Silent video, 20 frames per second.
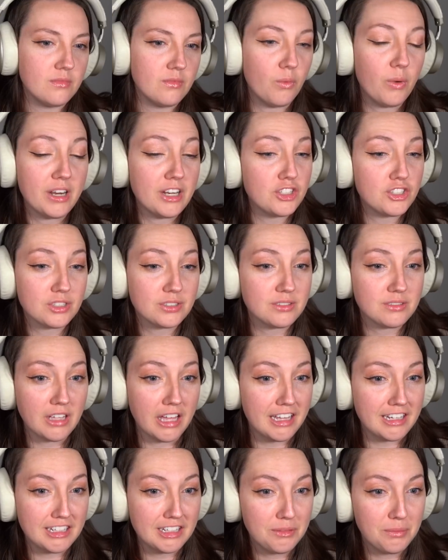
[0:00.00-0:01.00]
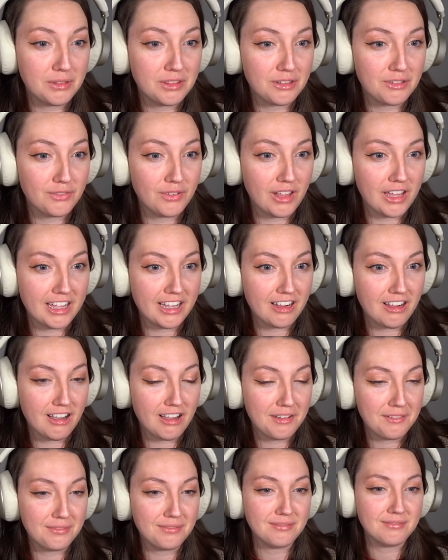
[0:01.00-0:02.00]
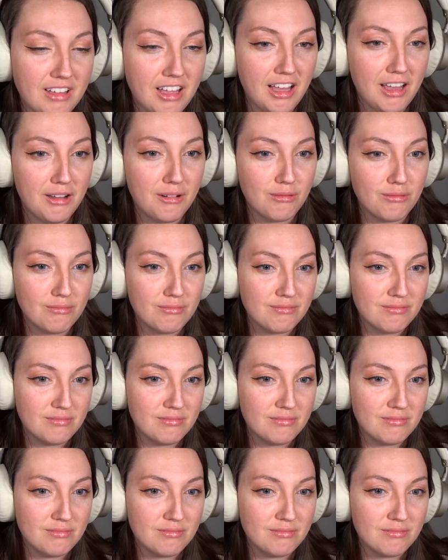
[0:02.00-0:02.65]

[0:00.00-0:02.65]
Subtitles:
Wait, it just ended with her flying off? Oh.